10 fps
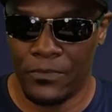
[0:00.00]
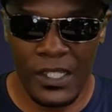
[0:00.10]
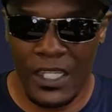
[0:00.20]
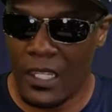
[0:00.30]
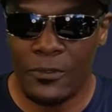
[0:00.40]

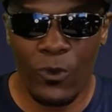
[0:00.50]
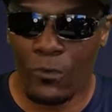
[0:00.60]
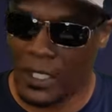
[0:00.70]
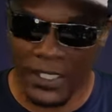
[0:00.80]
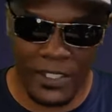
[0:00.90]
The teams
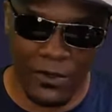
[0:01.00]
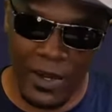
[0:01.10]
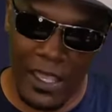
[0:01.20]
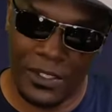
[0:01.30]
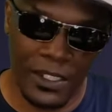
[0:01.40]
weren't placed
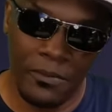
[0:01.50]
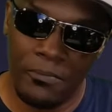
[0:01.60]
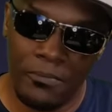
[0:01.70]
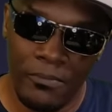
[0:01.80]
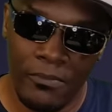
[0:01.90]
around
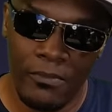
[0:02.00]
him.